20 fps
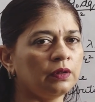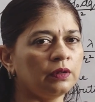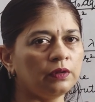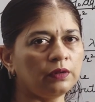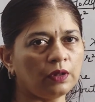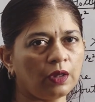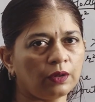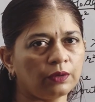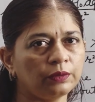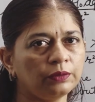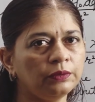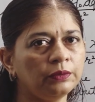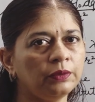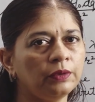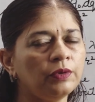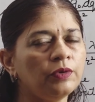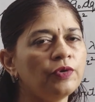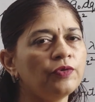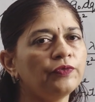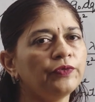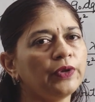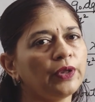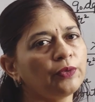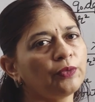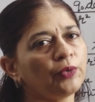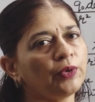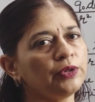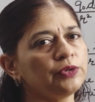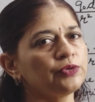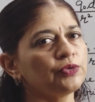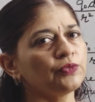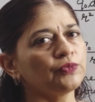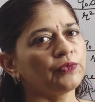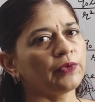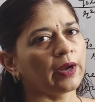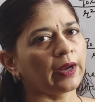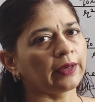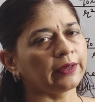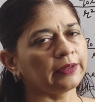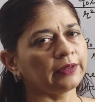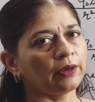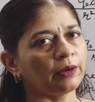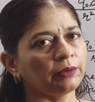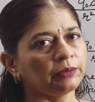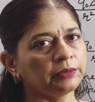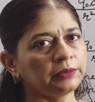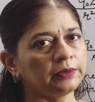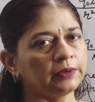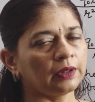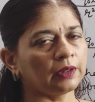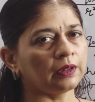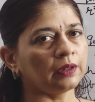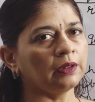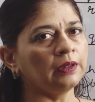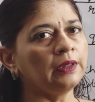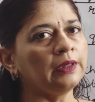Now we are going to find out the